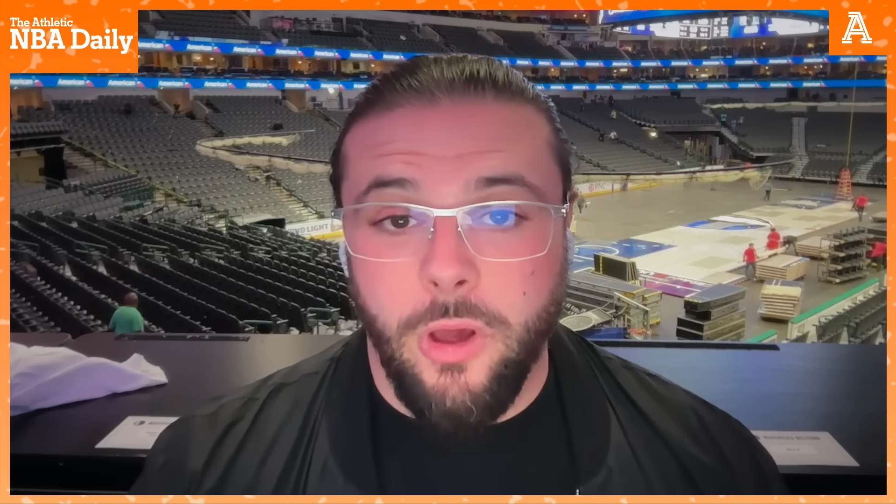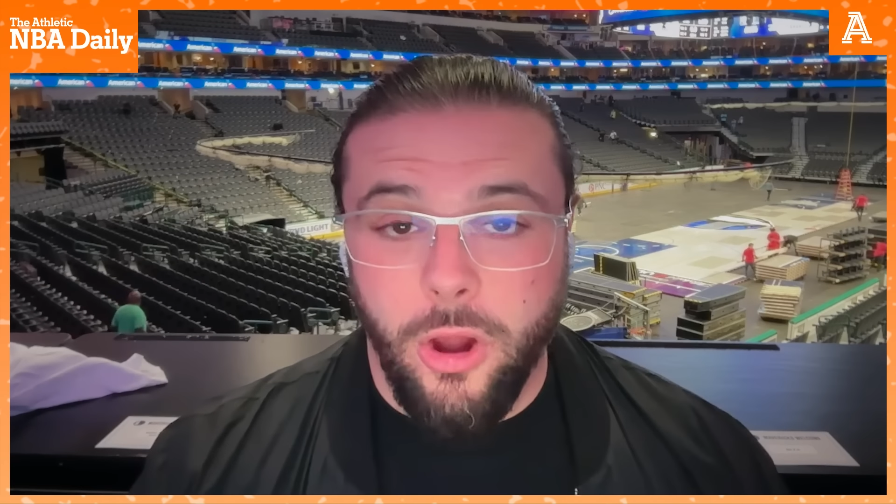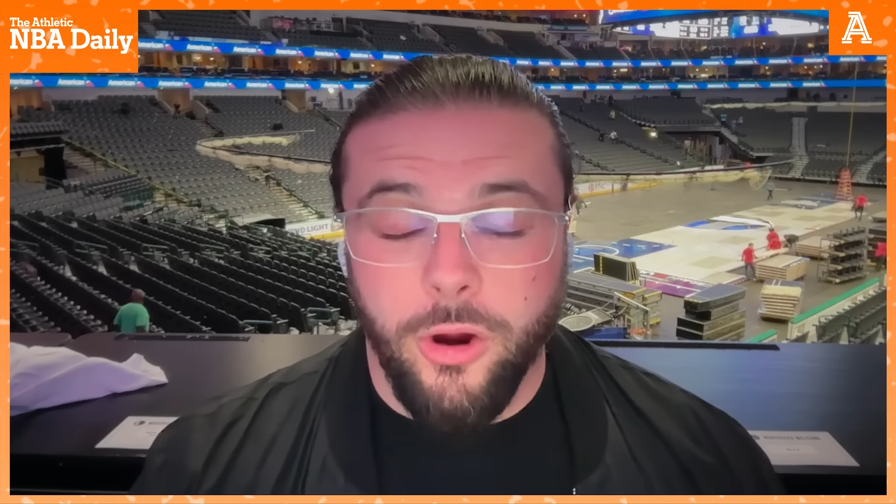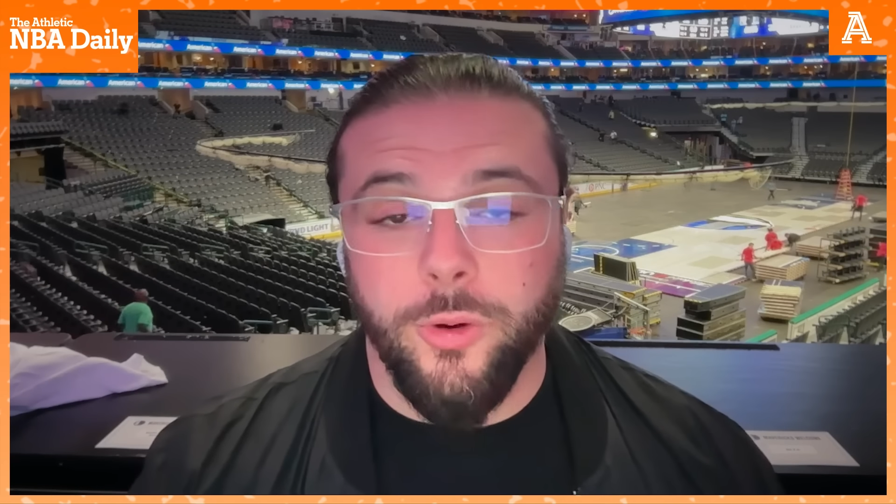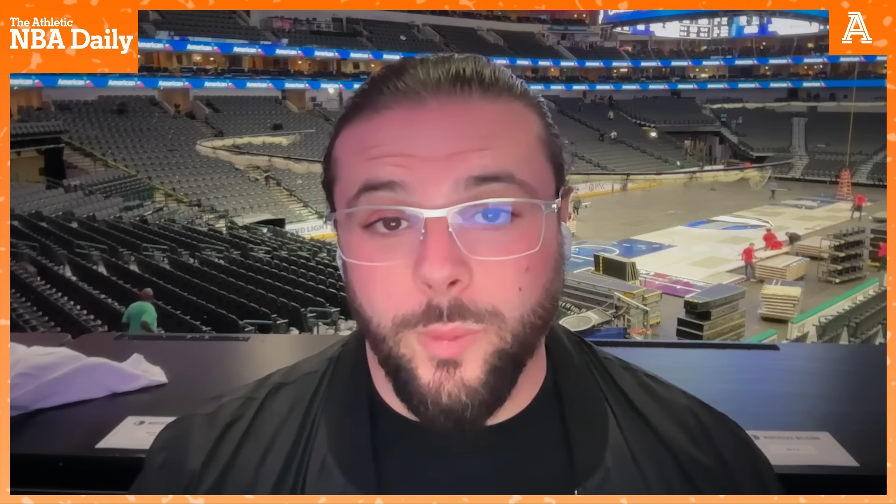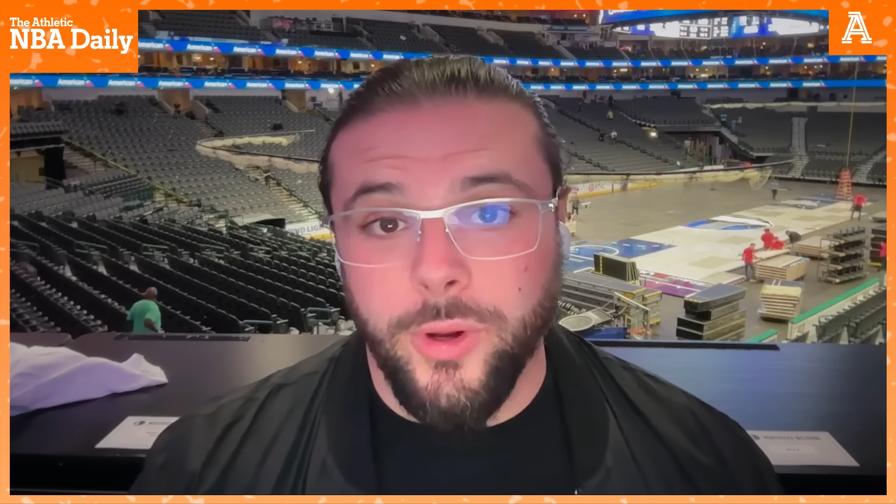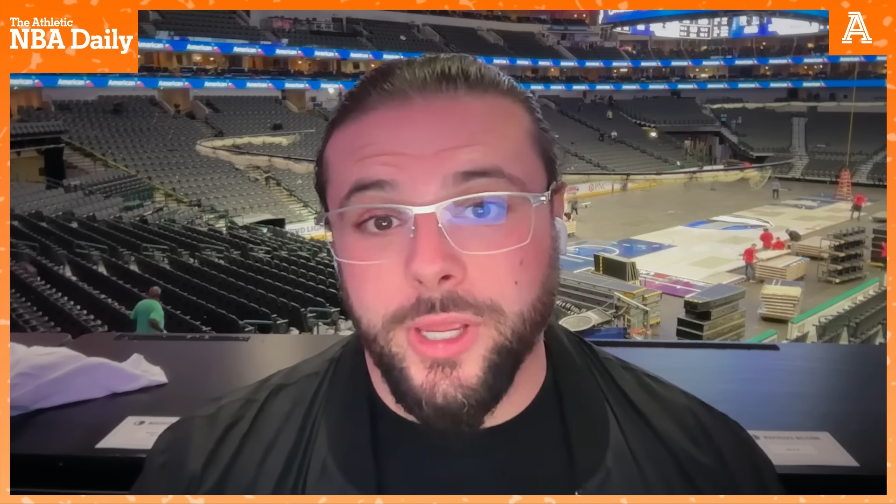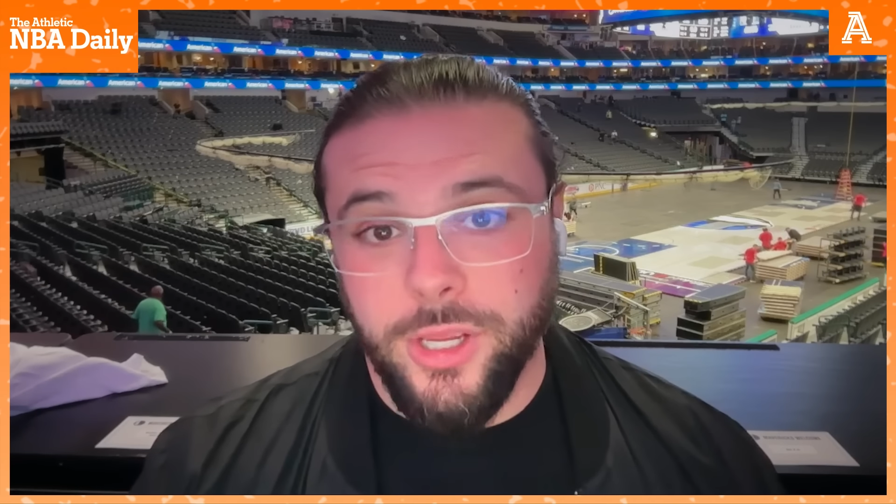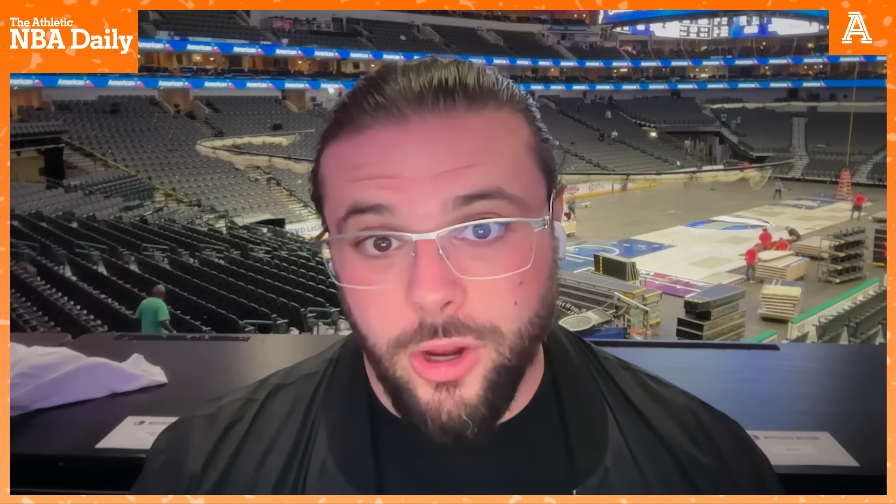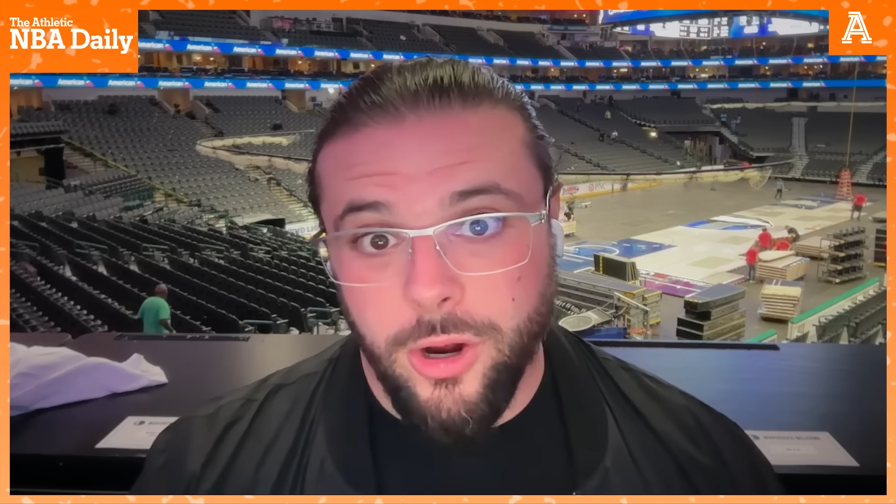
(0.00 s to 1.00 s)

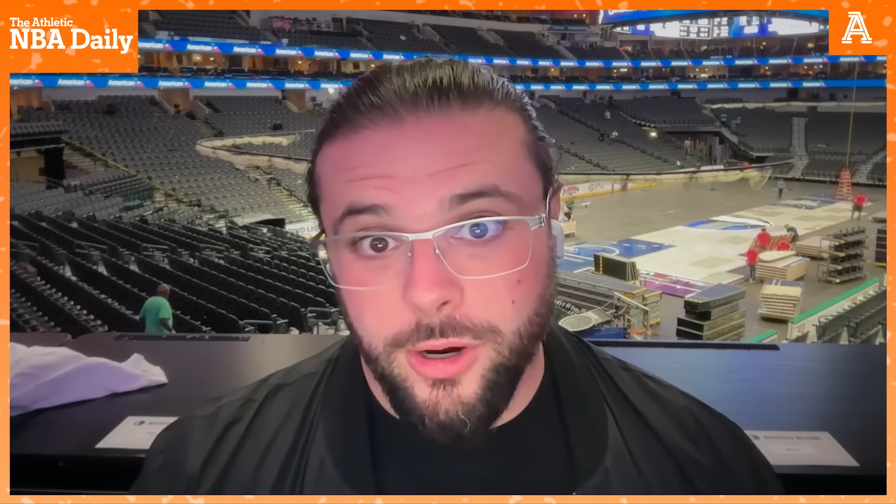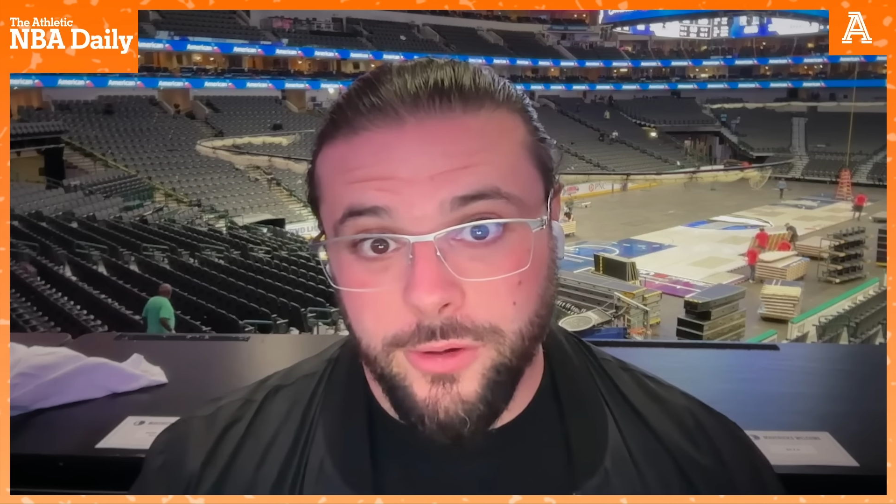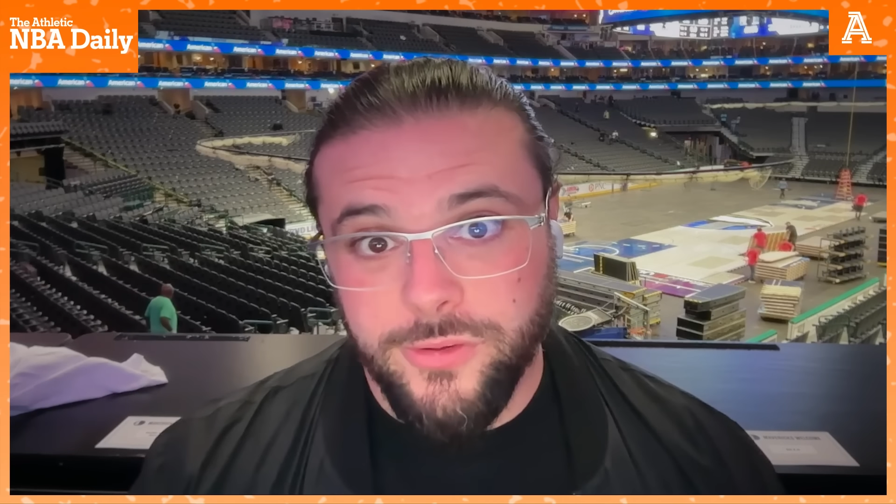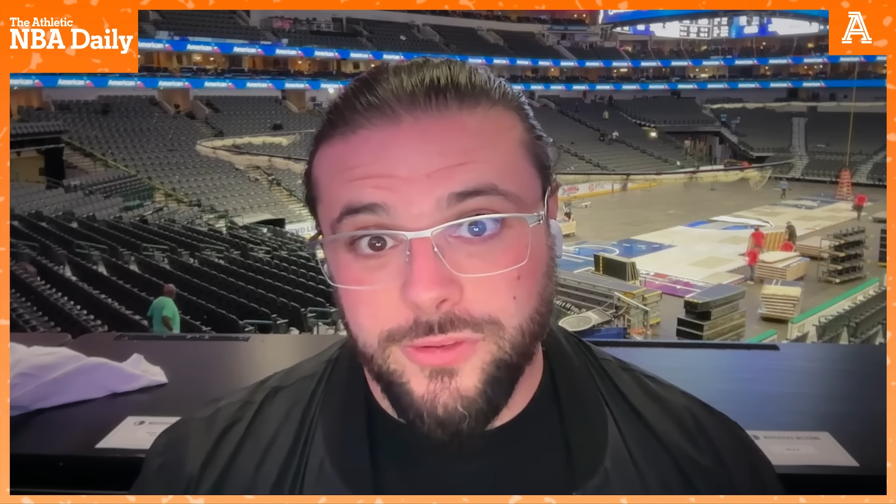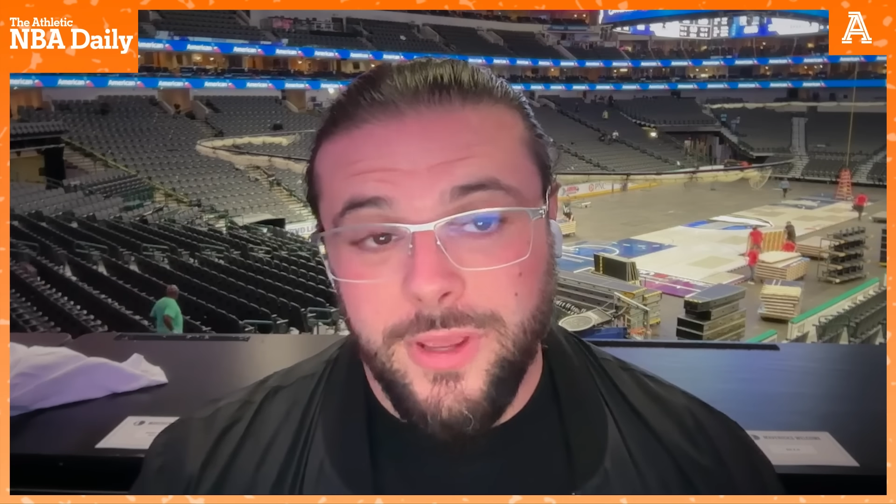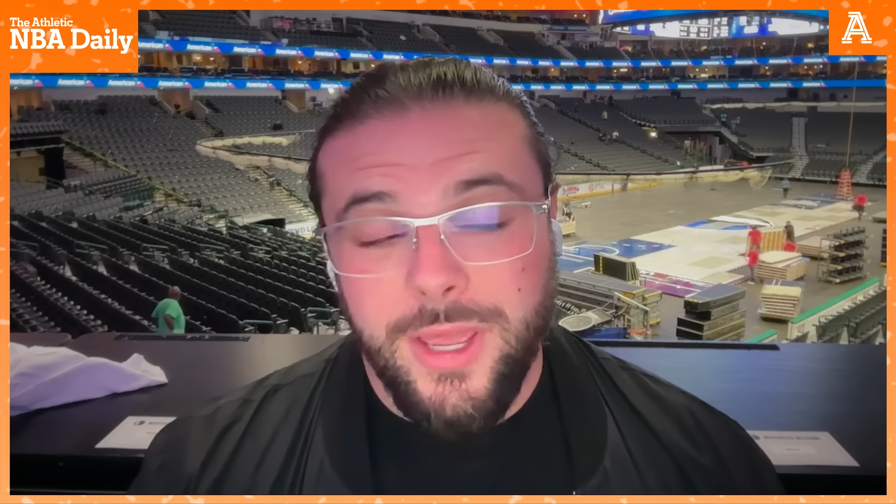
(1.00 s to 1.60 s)
hardworking guards.